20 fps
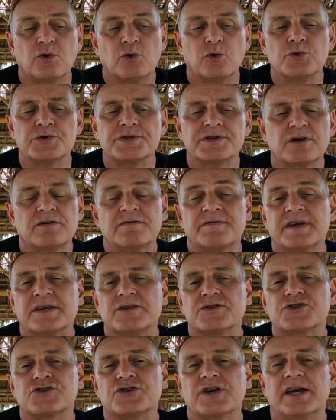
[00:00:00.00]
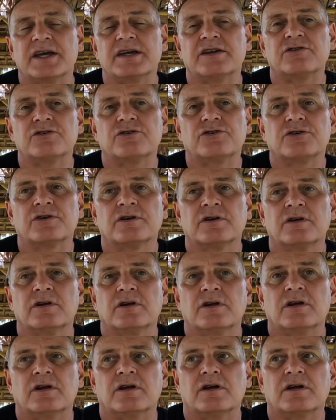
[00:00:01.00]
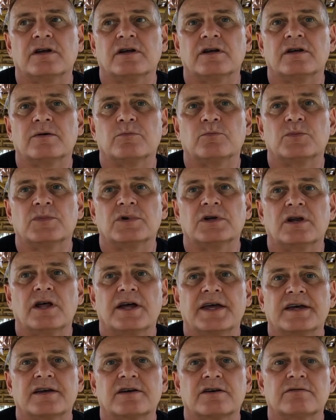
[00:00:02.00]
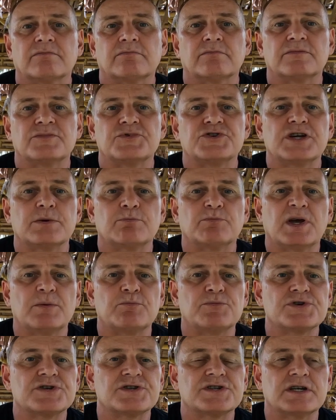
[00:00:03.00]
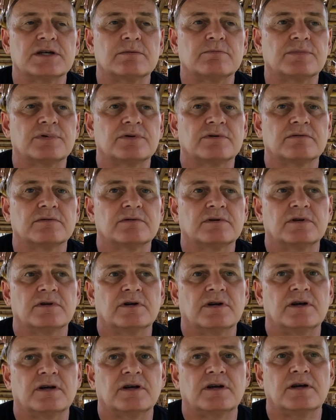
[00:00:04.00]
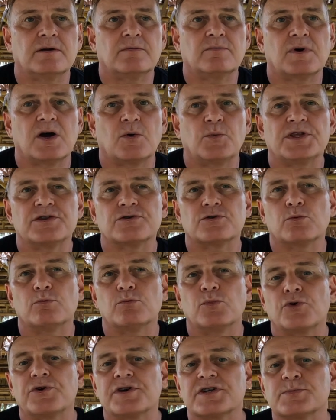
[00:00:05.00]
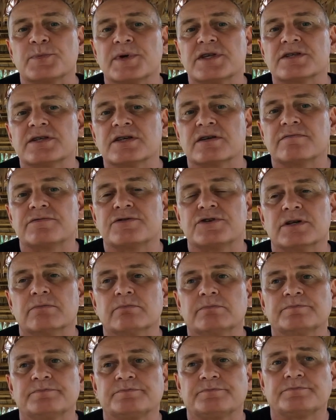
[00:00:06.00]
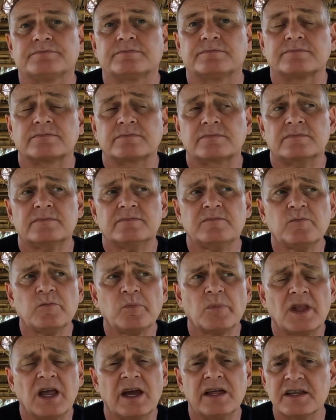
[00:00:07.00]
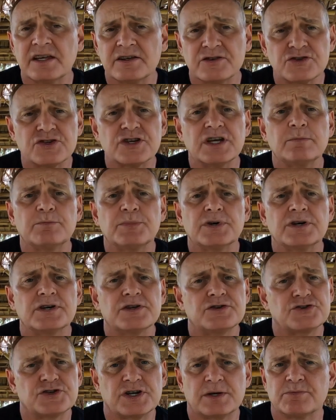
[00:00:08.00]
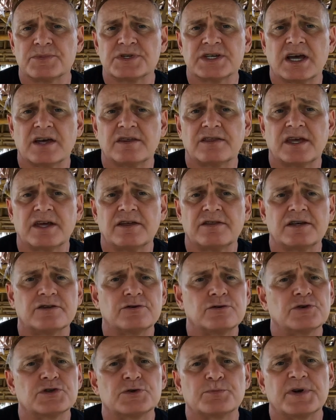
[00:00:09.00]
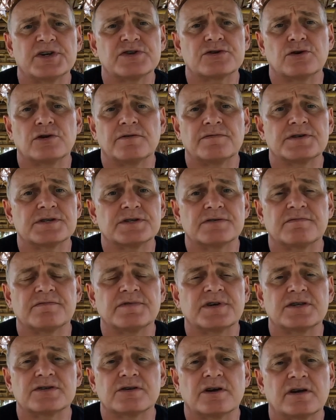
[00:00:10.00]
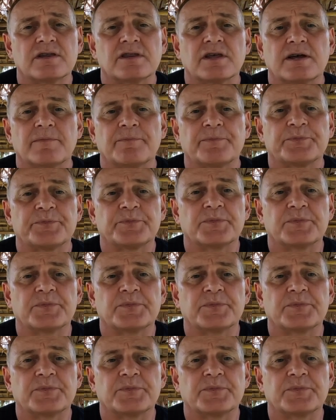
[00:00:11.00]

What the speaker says: Also, things change, like gym membership. I went to a more expensive gym, and there's cheaper gyms out there that do special offers and things like that.